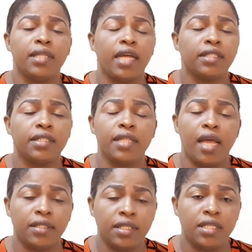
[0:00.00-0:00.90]
That's
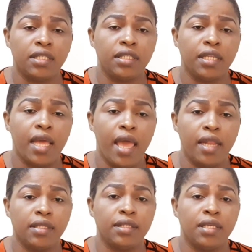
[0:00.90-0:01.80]
not eating
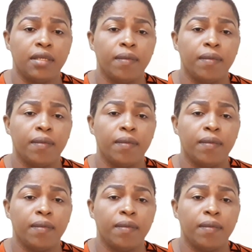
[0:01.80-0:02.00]
healthy.